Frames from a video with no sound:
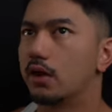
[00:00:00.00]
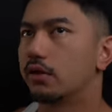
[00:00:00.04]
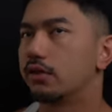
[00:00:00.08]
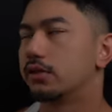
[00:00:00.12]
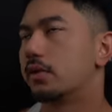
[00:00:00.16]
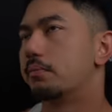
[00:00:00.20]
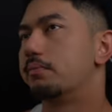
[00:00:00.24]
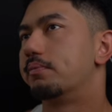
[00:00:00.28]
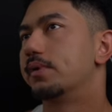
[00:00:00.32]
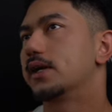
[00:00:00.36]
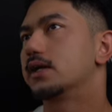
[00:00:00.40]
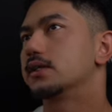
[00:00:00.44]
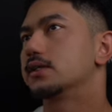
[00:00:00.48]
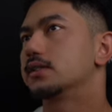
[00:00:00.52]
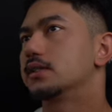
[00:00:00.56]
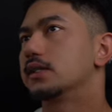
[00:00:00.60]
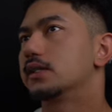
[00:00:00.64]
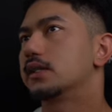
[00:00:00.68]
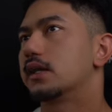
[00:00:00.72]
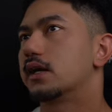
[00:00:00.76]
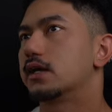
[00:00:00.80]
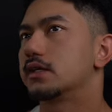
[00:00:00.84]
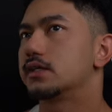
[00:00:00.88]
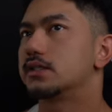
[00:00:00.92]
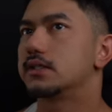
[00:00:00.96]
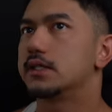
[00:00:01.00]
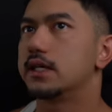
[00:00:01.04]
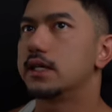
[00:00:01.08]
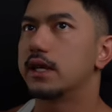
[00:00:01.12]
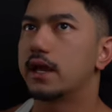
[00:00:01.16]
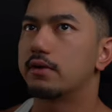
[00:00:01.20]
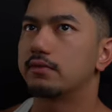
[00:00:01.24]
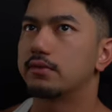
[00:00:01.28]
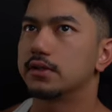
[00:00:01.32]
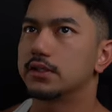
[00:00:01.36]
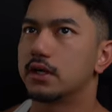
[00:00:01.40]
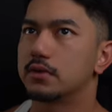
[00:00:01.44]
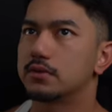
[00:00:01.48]
Now, the biggest thing that I
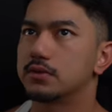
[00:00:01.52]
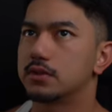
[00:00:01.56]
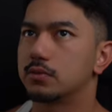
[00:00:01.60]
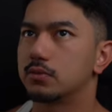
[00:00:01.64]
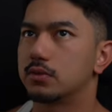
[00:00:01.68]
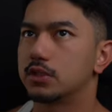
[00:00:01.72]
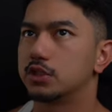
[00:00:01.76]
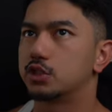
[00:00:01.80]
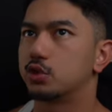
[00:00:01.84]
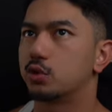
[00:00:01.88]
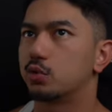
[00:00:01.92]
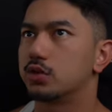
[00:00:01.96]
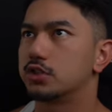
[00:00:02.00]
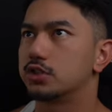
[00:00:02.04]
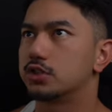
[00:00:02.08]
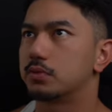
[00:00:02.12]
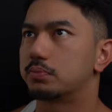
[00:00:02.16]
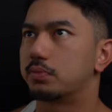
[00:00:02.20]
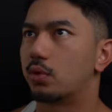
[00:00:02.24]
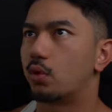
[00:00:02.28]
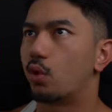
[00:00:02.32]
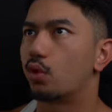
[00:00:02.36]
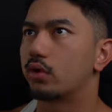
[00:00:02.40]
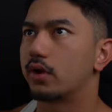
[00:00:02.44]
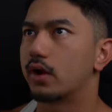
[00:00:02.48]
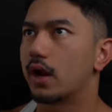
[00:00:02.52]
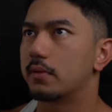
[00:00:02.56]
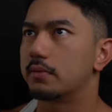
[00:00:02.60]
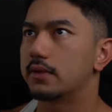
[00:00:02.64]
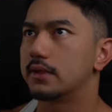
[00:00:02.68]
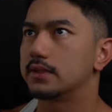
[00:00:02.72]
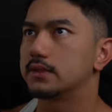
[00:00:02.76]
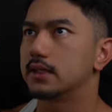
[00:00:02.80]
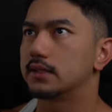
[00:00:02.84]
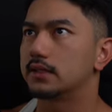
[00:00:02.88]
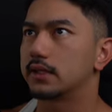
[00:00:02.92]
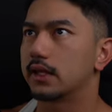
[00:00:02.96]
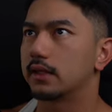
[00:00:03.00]
see every time someone joins a program
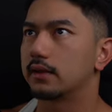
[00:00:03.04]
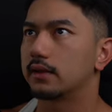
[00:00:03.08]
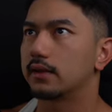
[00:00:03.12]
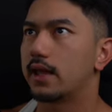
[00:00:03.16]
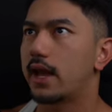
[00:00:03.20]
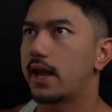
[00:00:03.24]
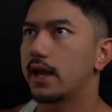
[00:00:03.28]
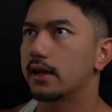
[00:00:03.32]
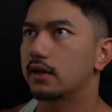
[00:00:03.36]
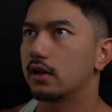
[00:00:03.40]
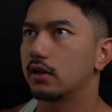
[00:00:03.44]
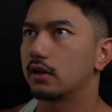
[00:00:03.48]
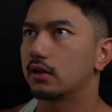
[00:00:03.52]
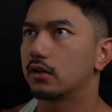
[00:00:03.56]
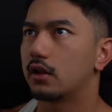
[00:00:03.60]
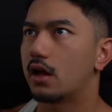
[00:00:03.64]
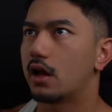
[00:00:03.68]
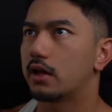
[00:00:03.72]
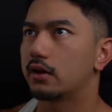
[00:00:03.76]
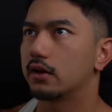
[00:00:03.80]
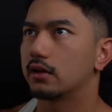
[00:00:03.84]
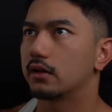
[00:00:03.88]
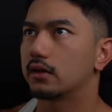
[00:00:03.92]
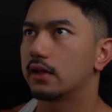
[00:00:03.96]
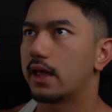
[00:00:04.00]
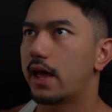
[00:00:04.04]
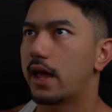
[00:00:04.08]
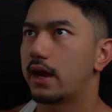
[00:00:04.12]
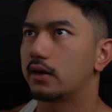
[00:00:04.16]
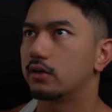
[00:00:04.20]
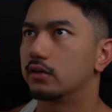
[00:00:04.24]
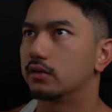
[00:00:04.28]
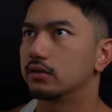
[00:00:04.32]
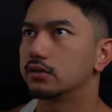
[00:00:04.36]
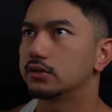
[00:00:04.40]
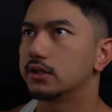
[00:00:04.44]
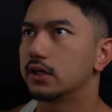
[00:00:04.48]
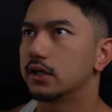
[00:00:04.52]
is that they lack a lot of
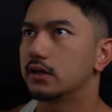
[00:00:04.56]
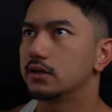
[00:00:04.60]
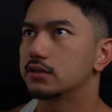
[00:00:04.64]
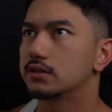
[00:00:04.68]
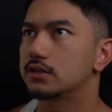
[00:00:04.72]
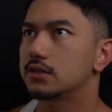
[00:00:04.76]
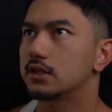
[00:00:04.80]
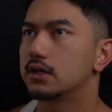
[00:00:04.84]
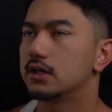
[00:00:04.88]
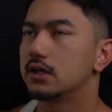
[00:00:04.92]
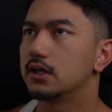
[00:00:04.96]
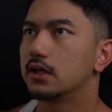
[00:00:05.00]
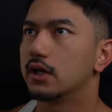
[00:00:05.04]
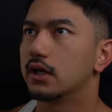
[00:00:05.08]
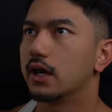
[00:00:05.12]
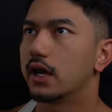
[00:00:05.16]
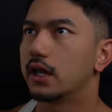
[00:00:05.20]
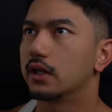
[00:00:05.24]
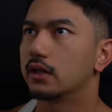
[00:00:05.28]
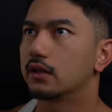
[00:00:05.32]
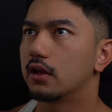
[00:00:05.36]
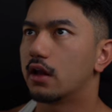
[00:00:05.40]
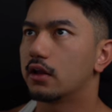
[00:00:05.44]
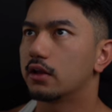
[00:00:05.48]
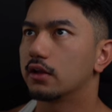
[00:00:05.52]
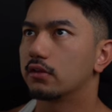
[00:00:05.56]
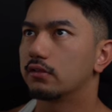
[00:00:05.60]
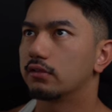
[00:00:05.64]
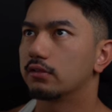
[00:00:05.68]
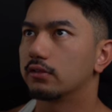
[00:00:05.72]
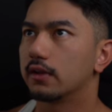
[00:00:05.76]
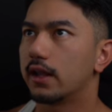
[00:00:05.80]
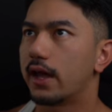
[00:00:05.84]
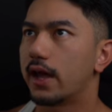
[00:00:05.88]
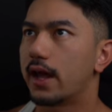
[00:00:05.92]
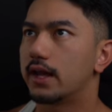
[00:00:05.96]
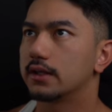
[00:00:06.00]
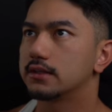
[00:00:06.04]
lateral delts, a lot of
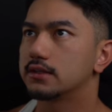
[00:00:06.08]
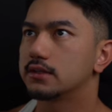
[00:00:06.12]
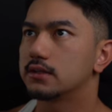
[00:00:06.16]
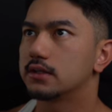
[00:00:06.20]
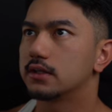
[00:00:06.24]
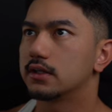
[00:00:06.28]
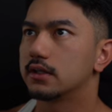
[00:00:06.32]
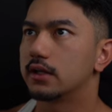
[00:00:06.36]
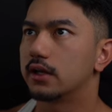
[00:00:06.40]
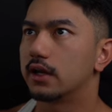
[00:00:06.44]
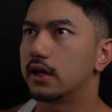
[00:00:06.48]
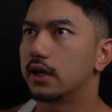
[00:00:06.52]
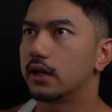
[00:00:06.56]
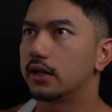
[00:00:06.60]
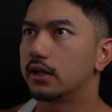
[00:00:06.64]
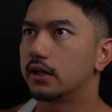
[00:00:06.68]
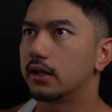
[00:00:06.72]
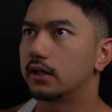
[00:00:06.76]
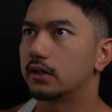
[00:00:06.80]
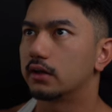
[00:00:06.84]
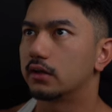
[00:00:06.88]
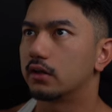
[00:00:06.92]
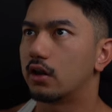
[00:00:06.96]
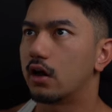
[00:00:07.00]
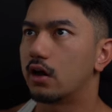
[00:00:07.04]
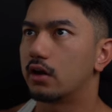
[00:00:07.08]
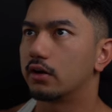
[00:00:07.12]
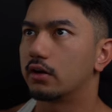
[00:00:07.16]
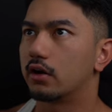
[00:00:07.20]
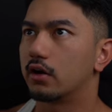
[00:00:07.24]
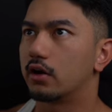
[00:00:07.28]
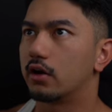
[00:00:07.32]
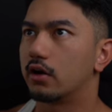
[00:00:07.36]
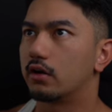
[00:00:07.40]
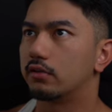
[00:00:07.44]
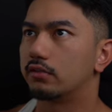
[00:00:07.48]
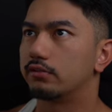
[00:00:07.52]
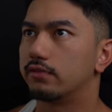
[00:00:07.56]
lats, and a lot
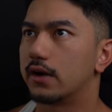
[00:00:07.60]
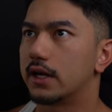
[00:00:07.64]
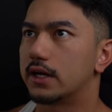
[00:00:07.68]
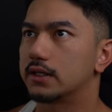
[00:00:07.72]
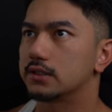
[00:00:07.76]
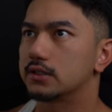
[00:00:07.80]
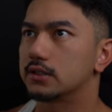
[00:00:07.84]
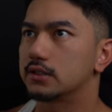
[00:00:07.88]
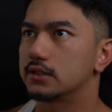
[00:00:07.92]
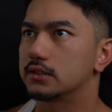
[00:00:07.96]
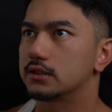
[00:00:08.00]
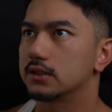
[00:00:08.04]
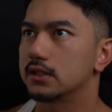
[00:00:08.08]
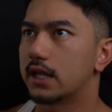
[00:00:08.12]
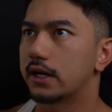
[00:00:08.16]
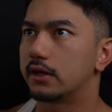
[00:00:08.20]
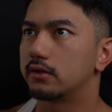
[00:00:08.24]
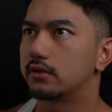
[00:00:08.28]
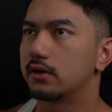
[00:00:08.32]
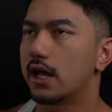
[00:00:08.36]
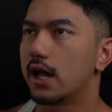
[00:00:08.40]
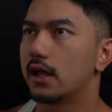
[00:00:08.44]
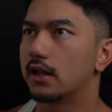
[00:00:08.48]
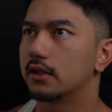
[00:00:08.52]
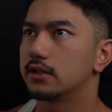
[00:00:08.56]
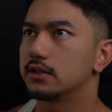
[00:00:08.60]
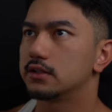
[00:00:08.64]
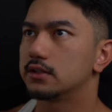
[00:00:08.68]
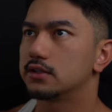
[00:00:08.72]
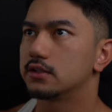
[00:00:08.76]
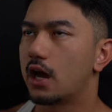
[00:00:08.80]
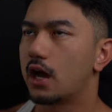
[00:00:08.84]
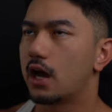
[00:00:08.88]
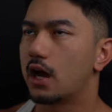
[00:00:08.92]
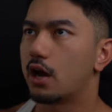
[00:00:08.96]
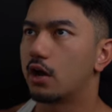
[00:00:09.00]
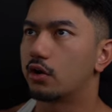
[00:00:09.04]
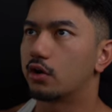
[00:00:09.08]
of vastus lateralis,
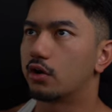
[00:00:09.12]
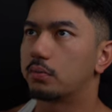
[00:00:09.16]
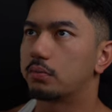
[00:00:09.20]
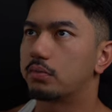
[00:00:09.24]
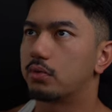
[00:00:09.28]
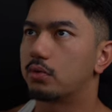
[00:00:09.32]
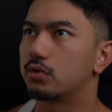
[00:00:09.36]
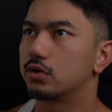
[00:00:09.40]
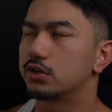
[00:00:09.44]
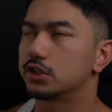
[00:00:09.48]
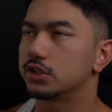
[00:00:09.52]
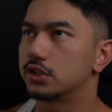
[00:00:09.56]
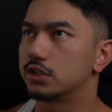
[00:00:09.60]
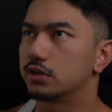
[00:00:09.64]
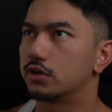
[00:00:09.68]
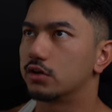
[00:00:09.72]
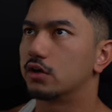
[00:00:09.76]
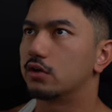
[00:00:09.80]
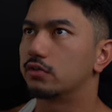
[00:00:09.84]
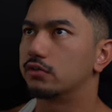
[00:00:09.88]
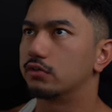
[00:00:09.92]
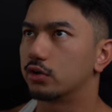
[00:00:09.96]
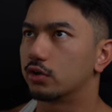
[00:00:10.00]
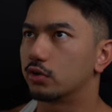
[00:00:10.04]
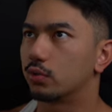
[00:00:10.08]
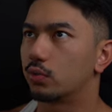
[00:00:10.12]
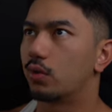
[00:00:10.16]
the outer portion of your